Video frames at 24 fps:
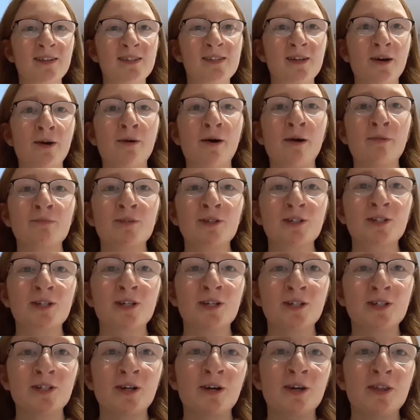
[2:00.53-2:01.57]
So I'm just
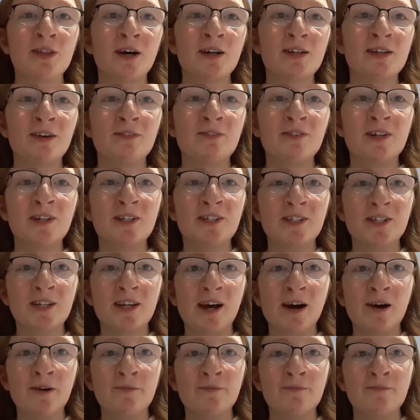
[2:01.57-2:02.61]
going to show you that definition
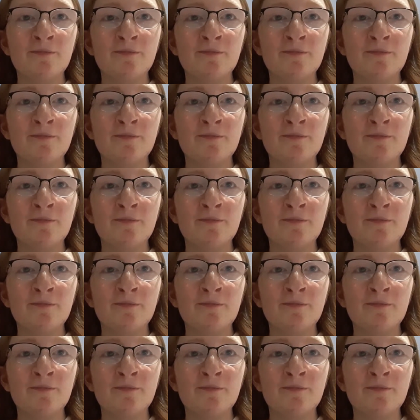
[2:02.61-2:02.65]
now.